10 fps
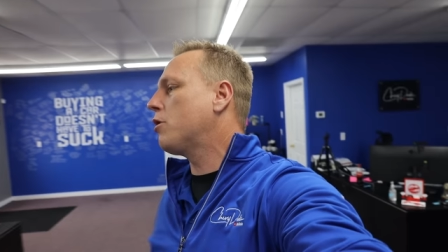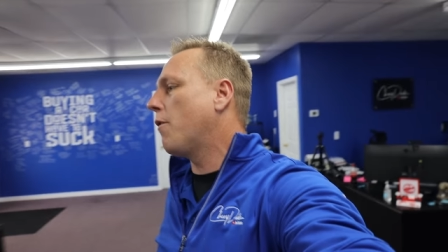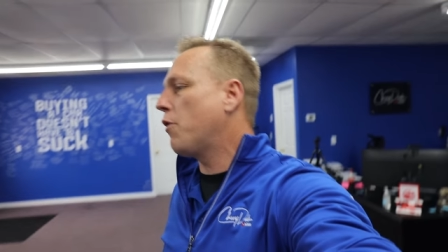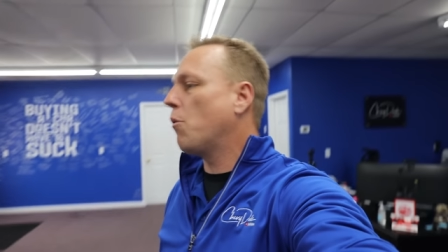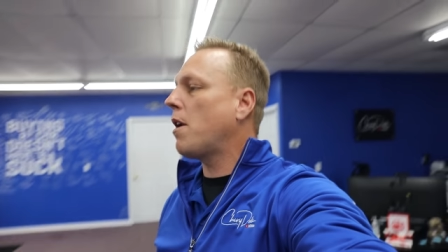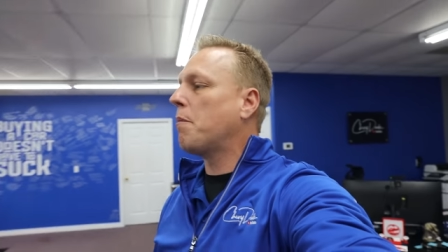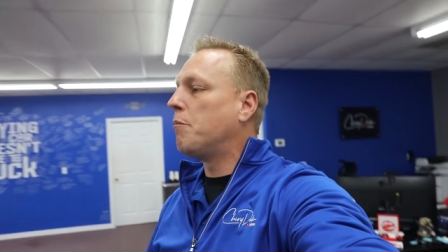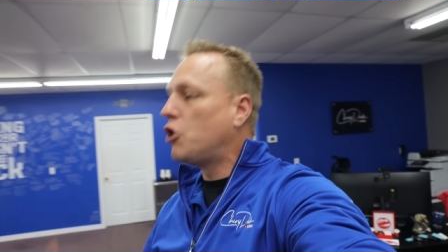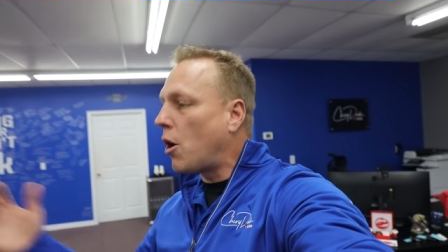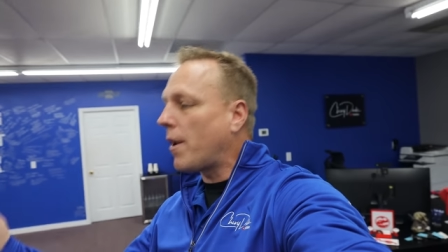so if you want to
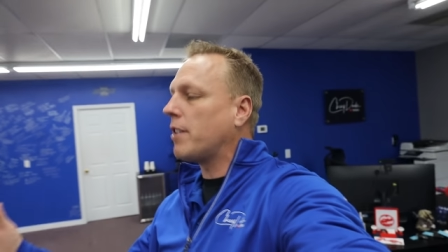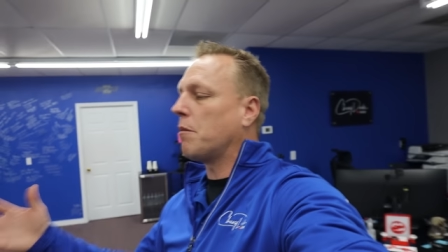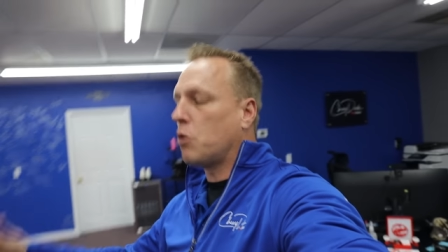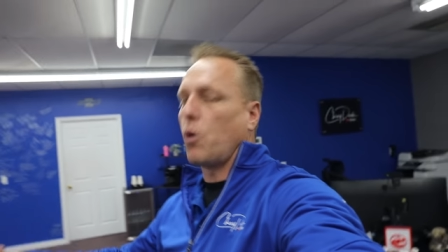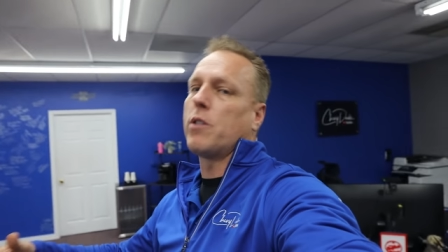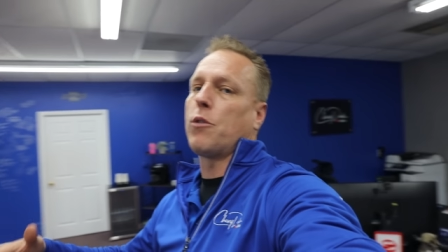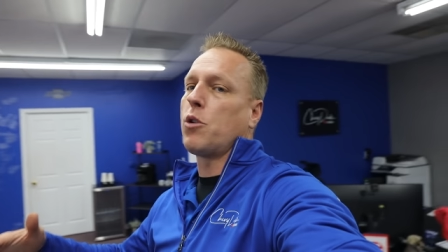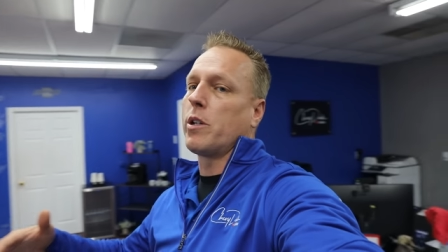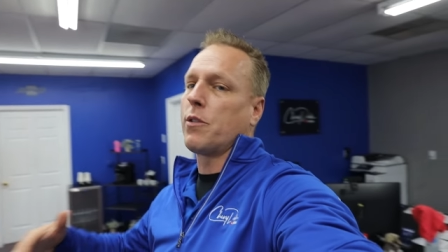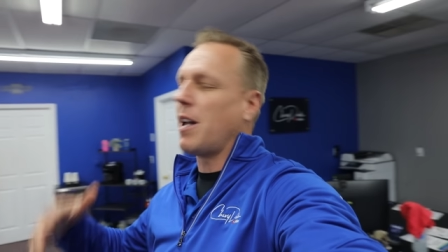donate some toys for
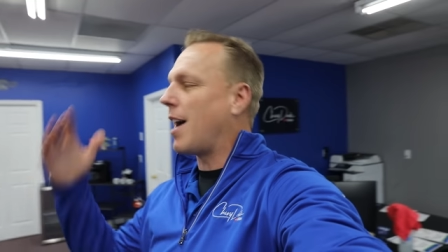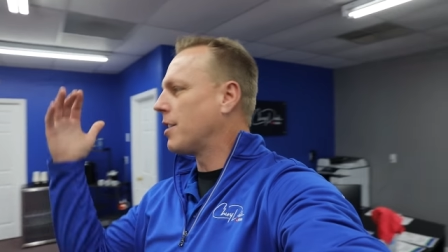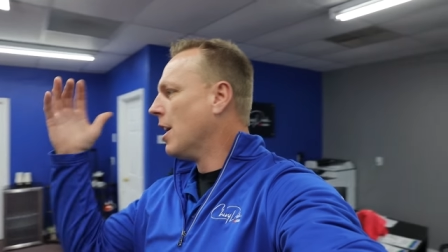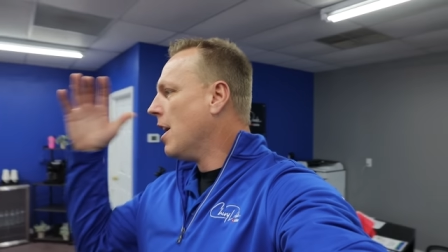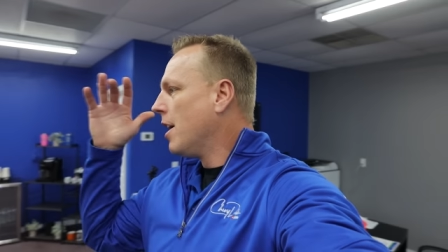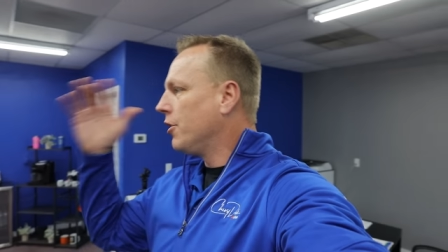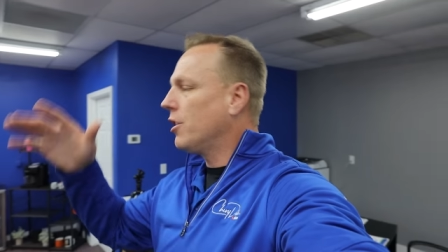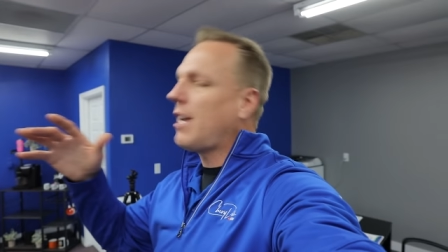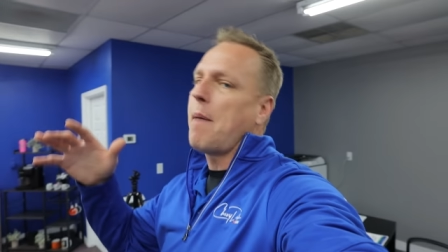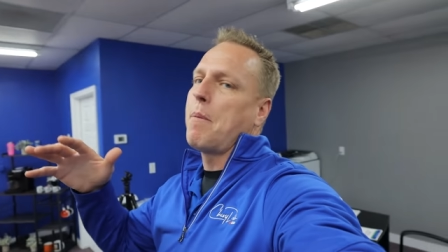Toys for Tots,
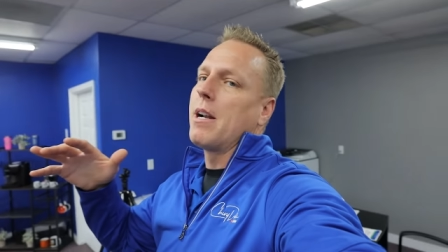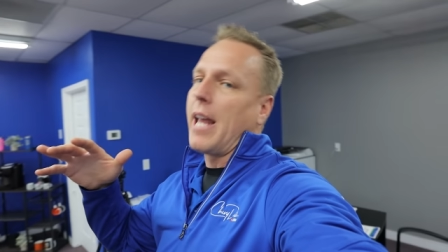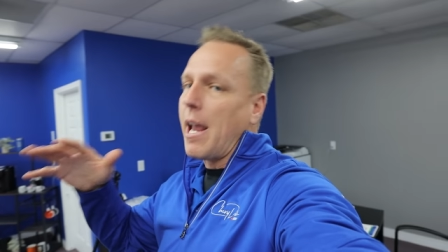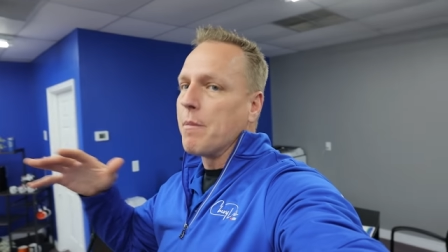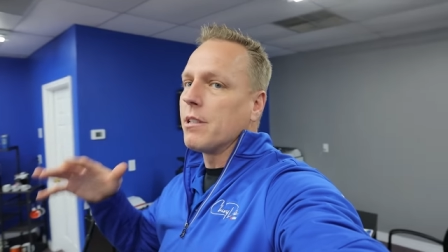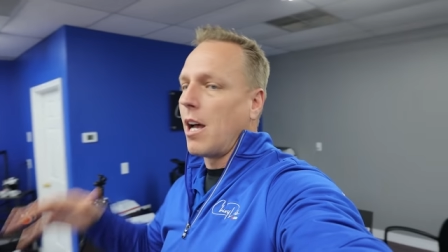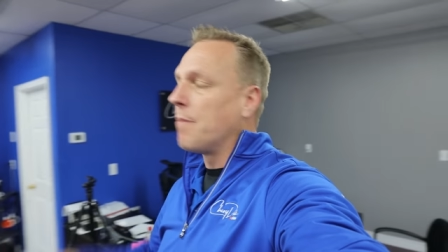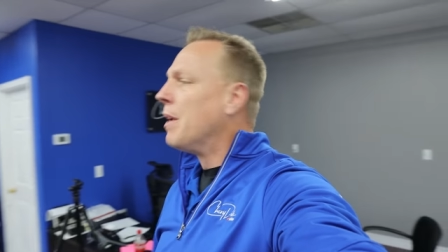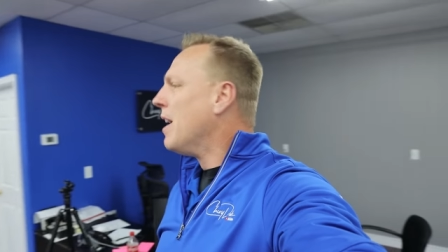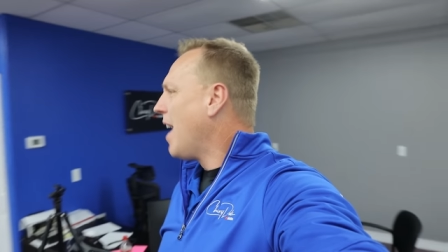just hop on
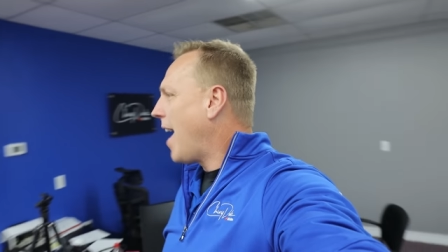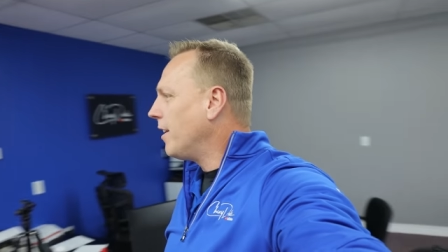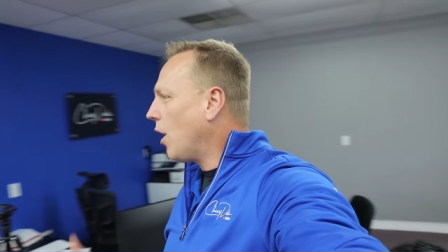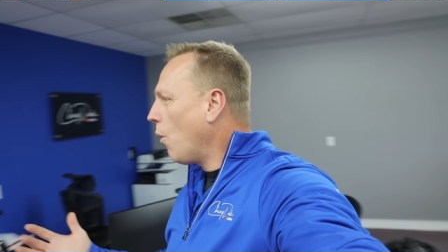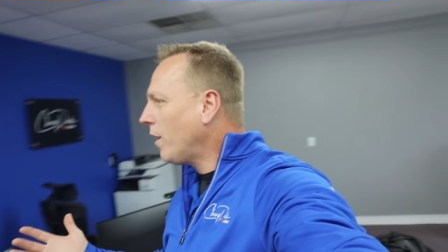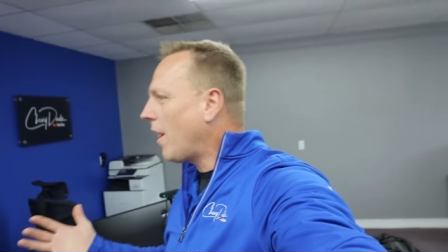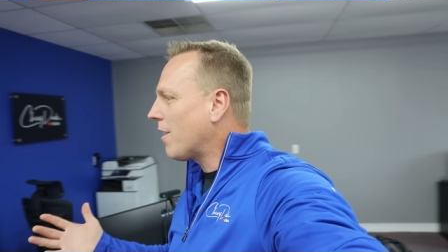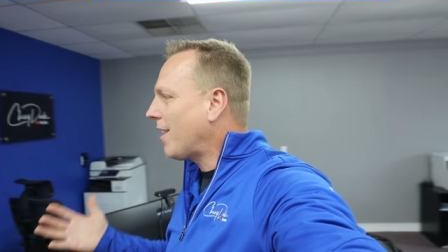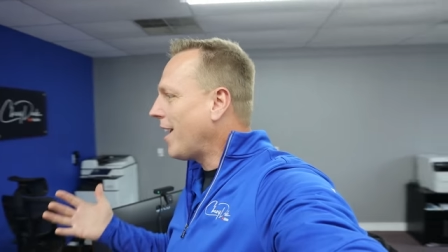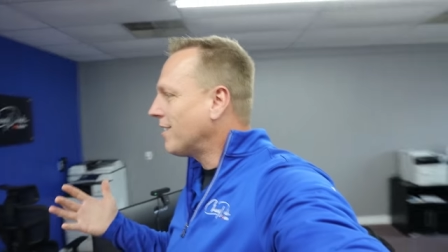Amazon. And the only
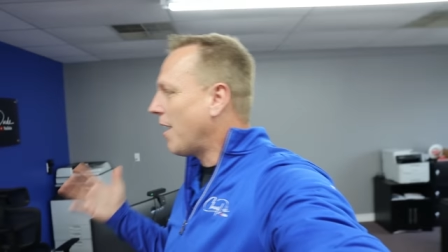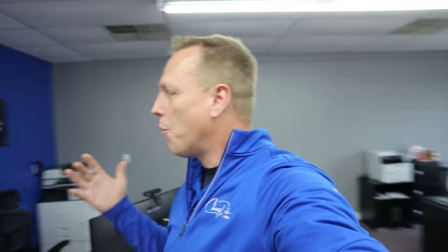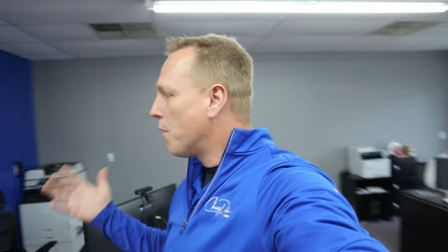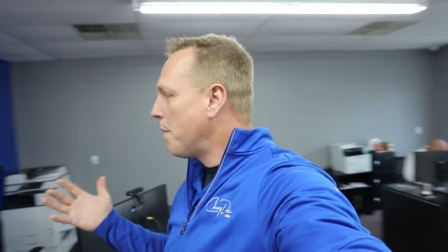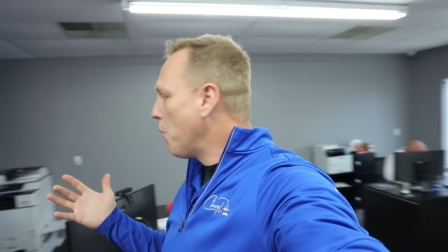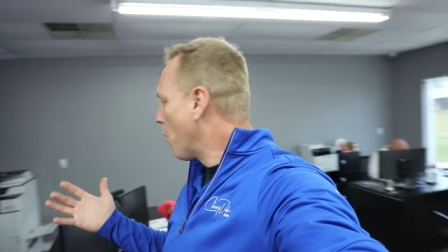other things that would be